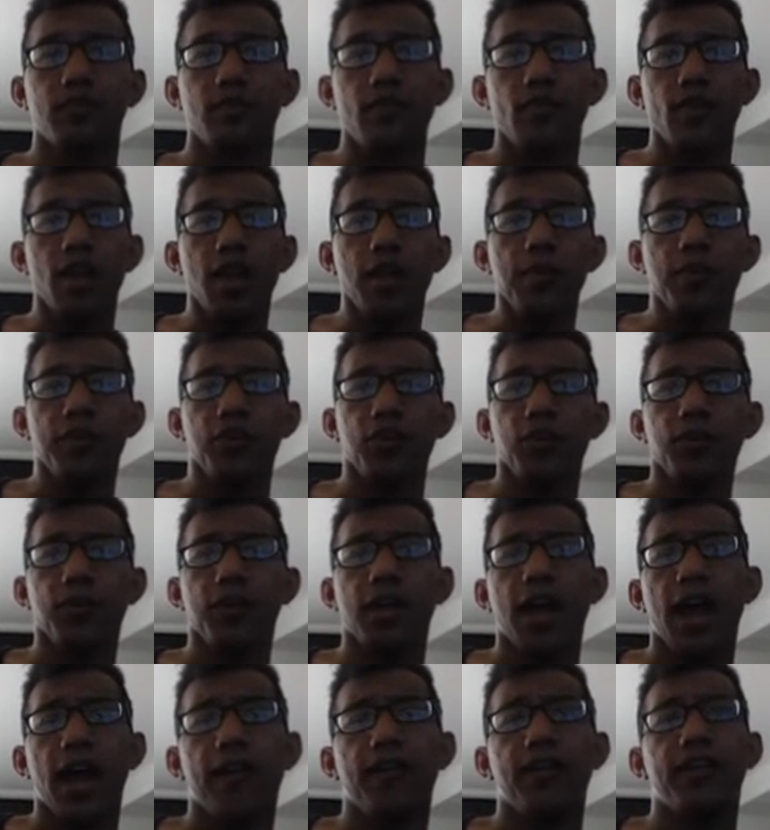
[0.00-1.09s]
But you would
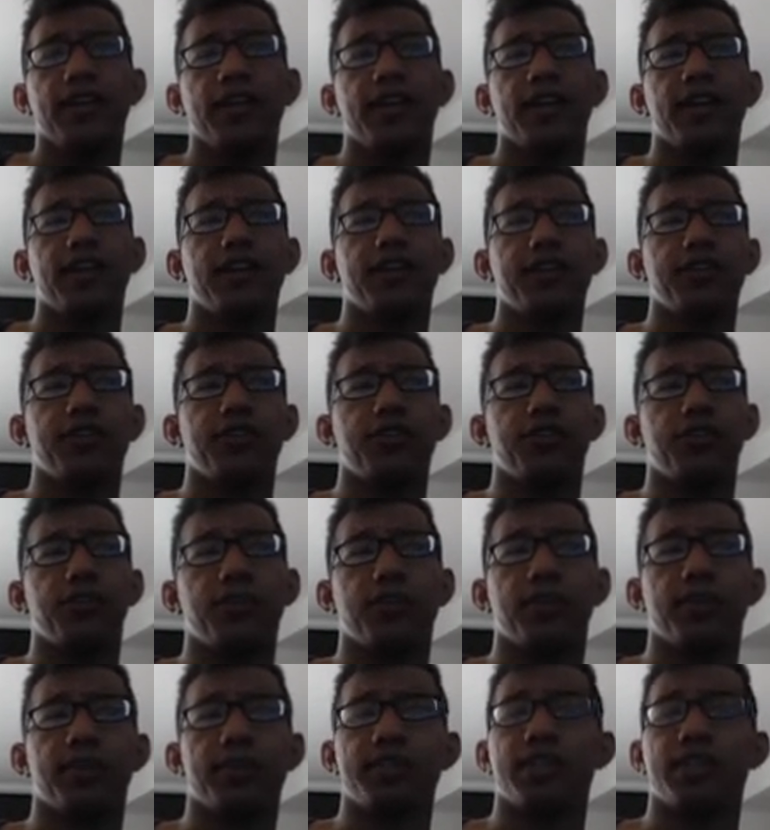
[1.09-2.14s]
have it in to protect